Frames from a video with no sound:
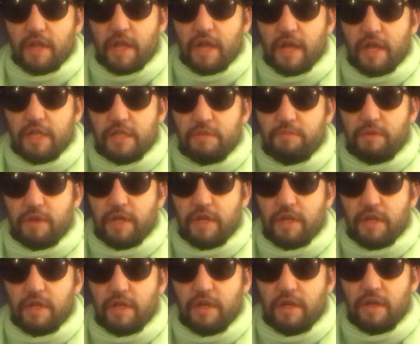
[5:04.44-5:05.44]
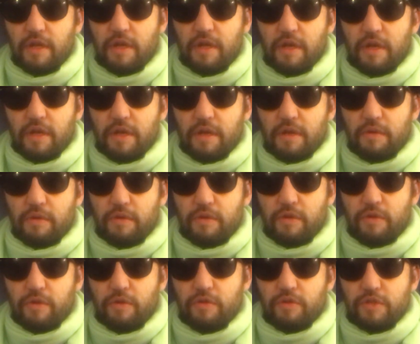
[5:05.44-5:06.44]
that has been
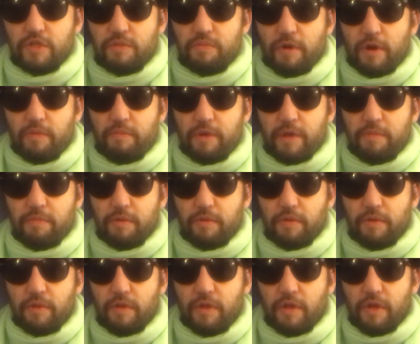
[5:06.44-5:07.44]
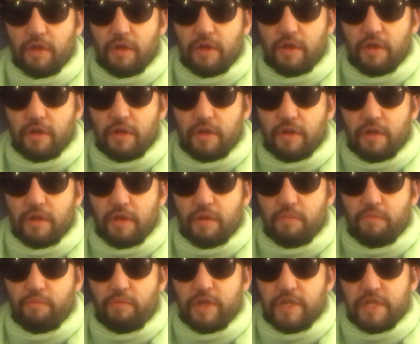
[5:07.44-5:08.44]
used by people
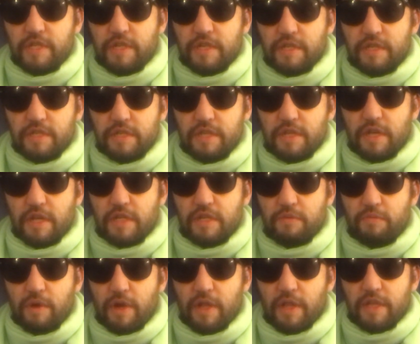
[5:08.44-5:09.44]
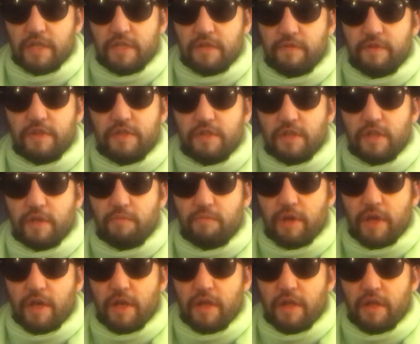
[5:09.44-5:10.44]
in business as well as the visually
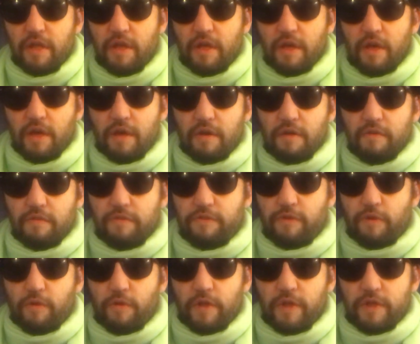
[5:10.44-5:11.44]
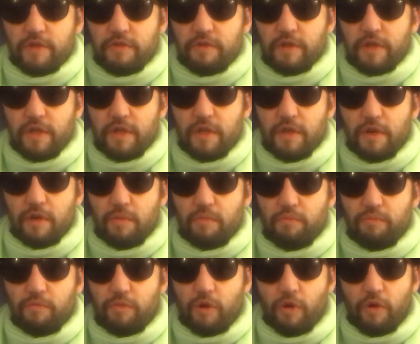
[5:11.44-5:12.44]
impaired for literally
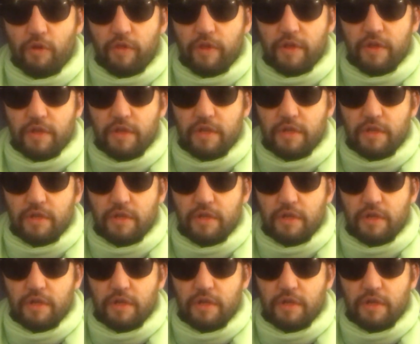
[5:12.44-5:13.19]
more than